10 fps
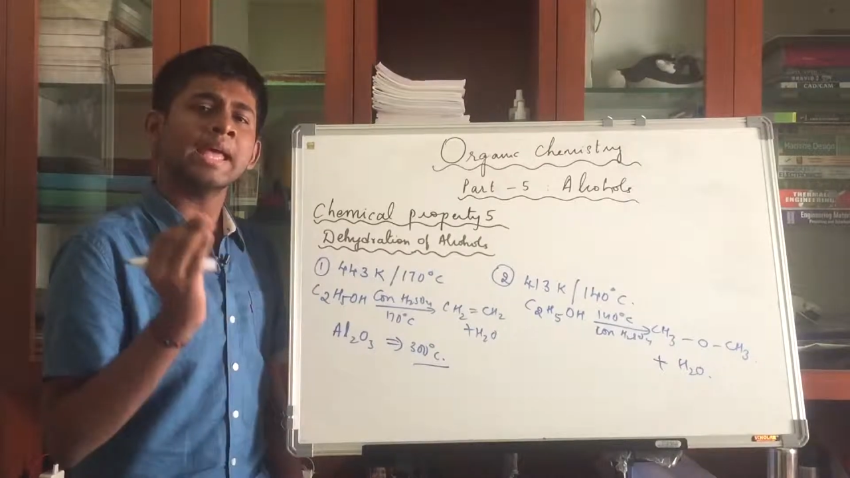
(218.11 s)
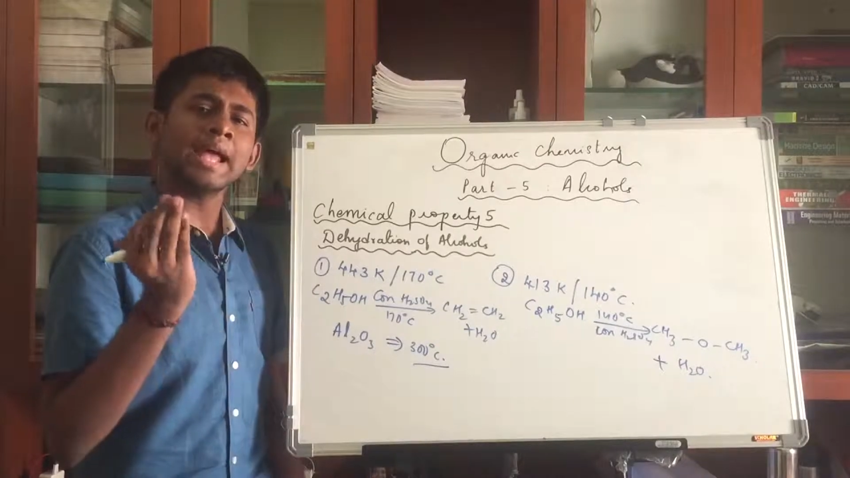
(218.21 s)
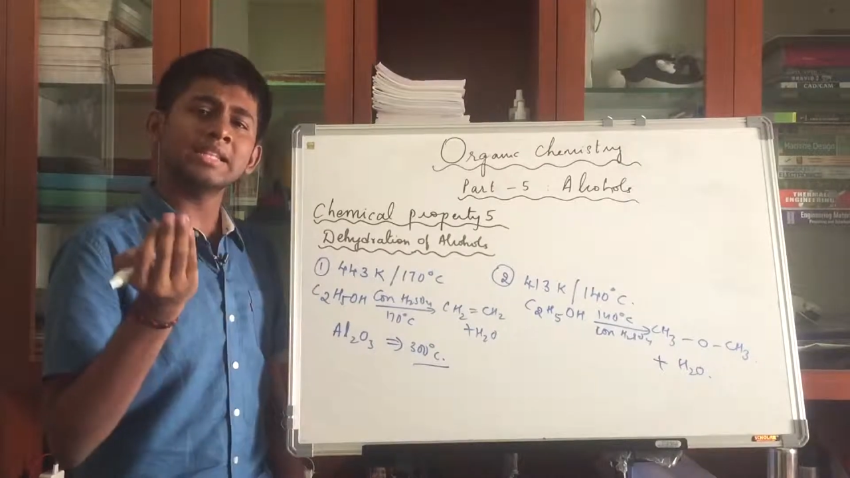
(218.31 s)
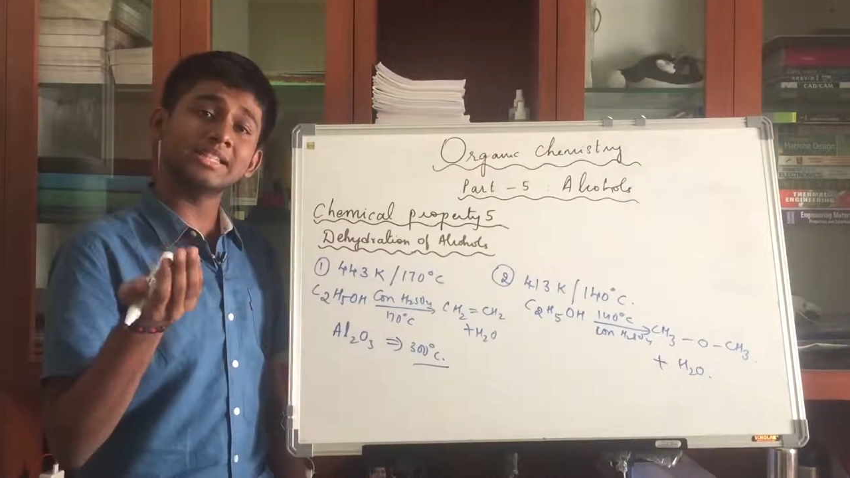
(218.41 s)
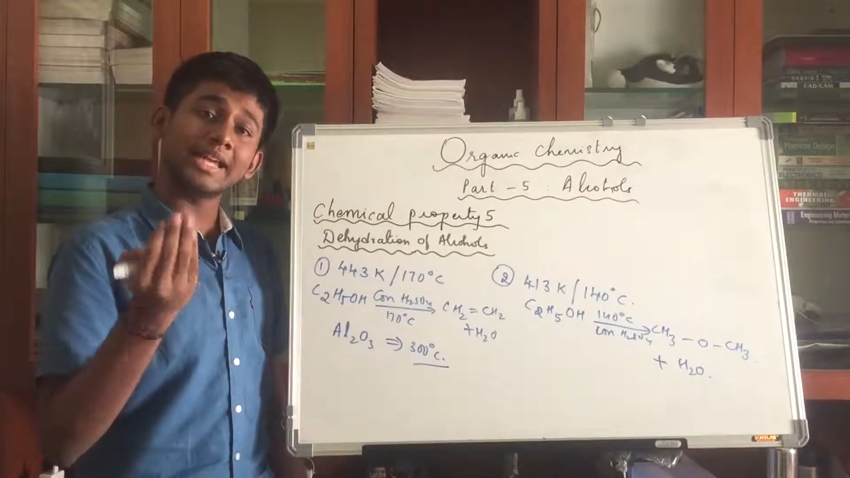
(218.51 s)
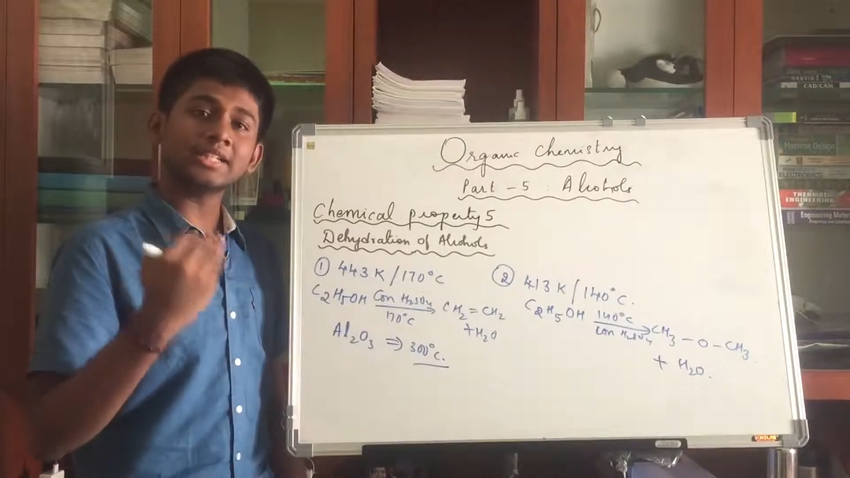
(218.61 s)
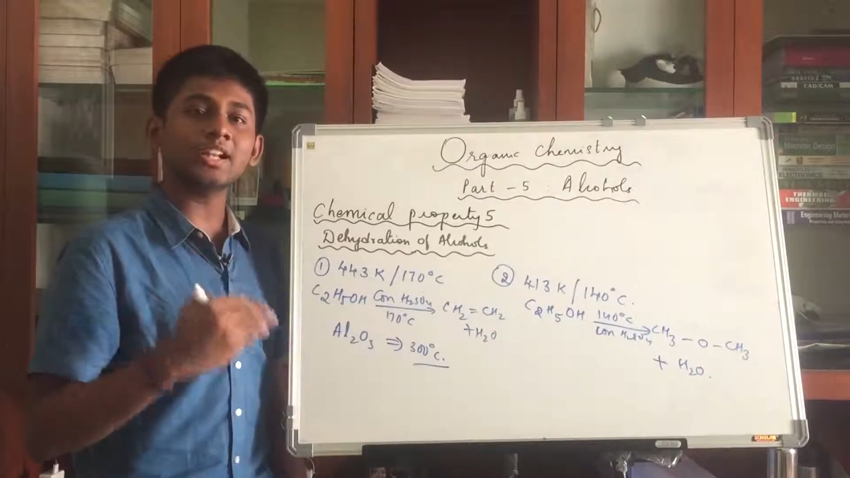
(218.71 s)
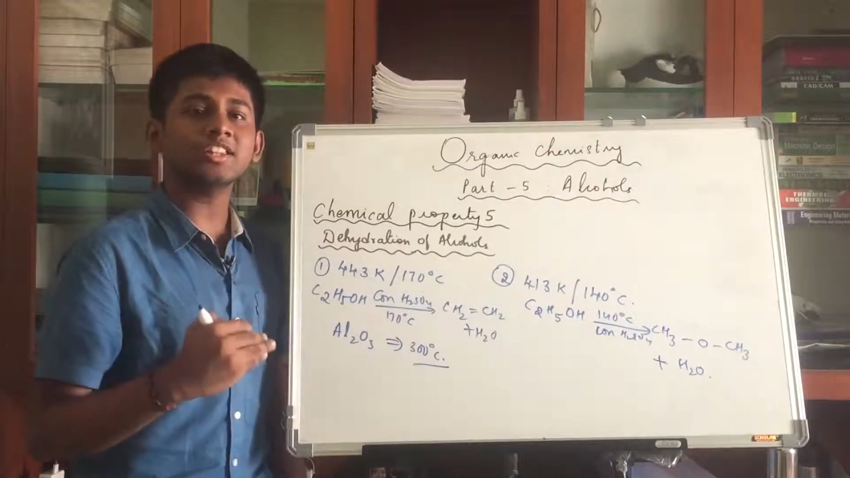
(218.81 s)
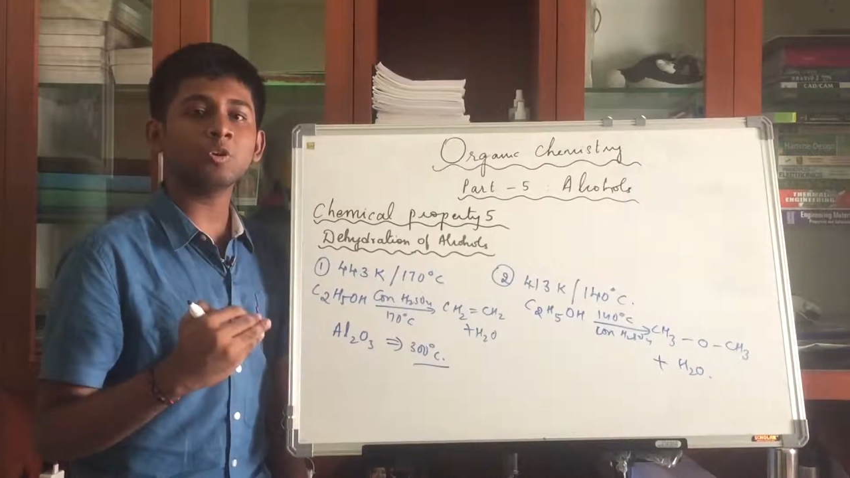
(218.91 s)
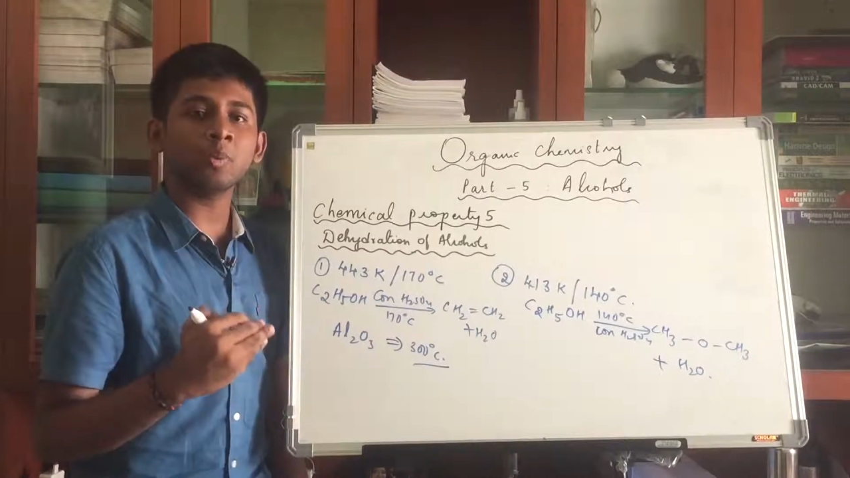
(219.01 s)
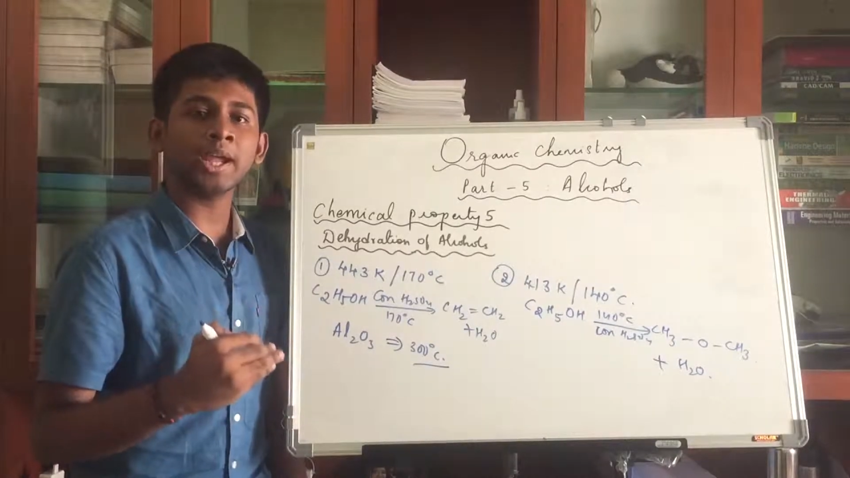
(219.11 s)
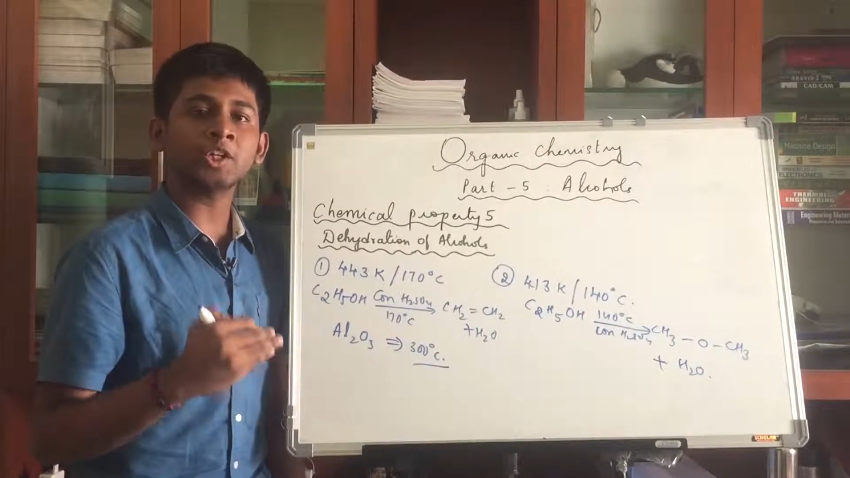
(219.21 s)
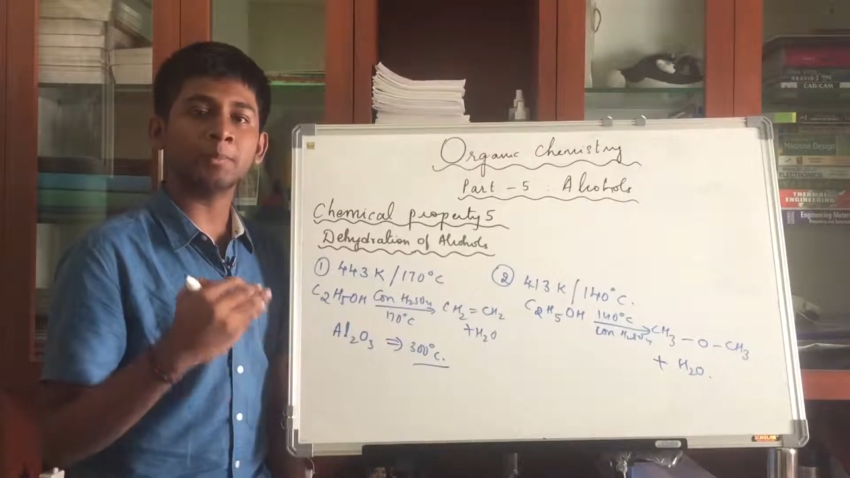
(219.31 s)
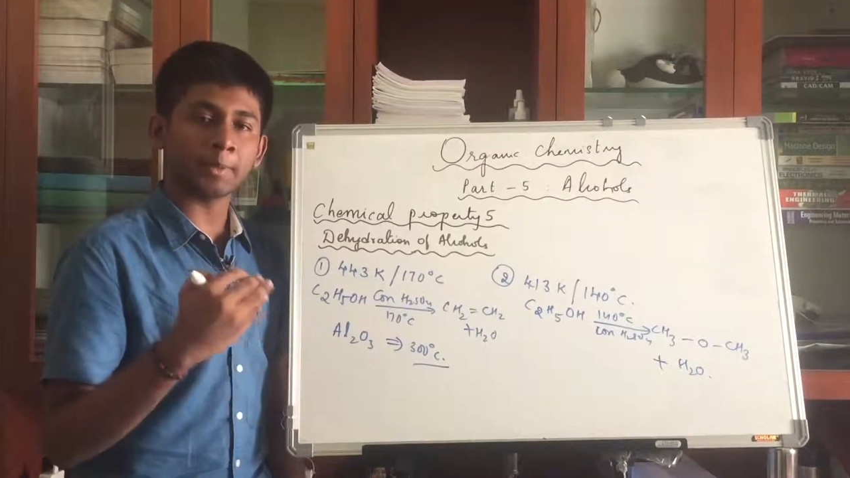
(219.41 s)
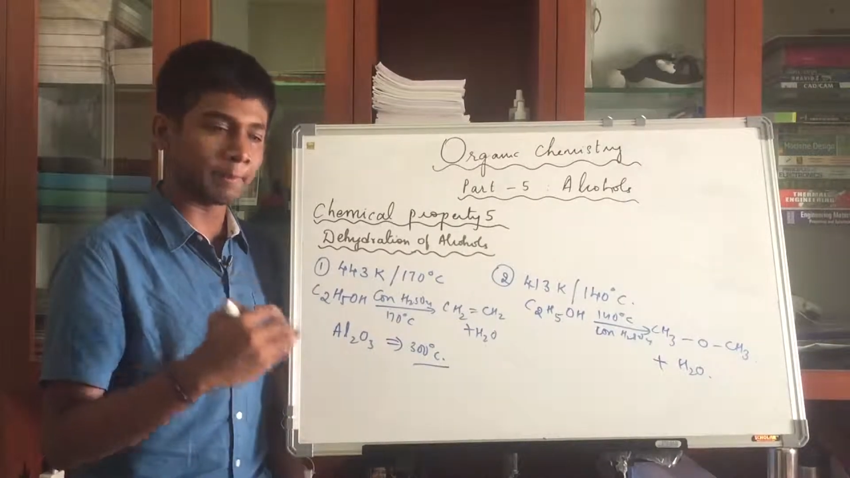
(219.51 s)
and yet another way
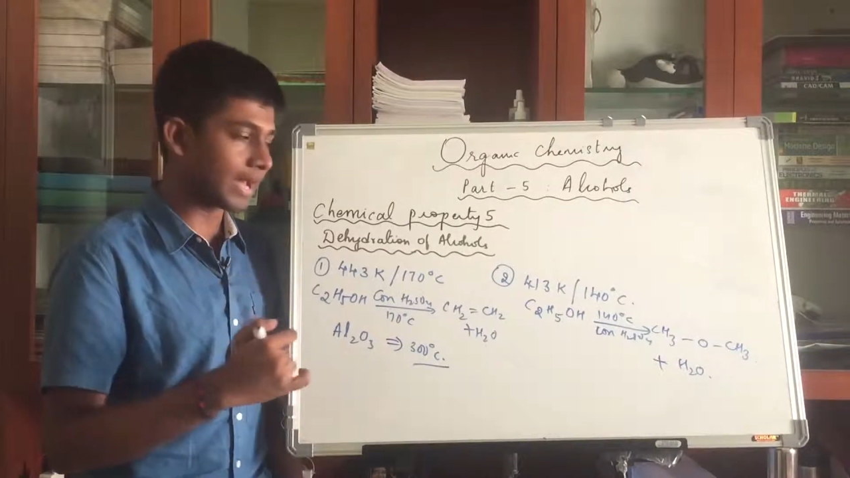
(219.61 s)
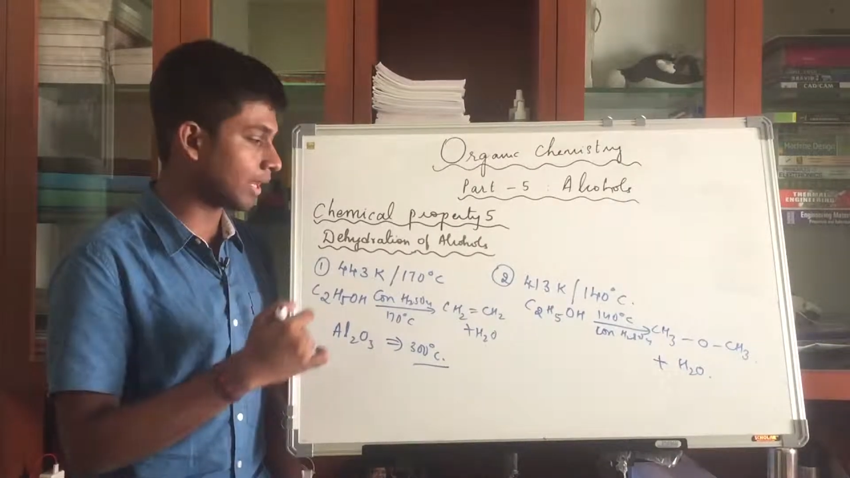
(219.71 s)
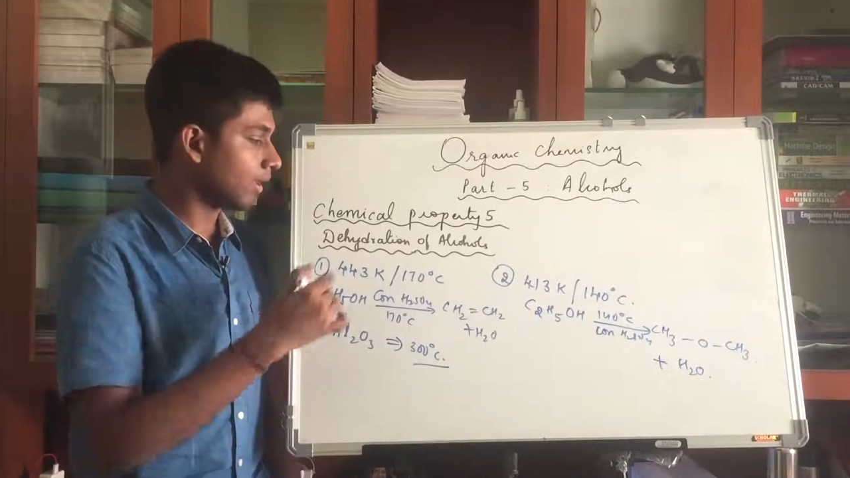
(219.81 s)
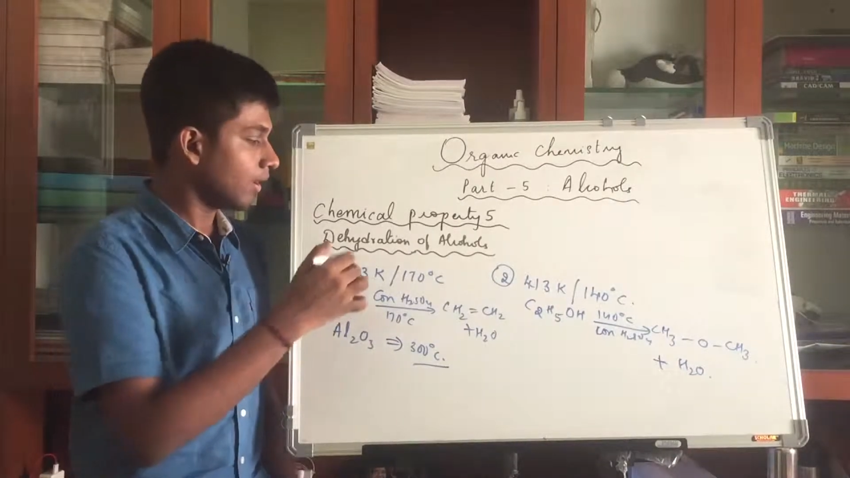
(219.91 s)
to prepare,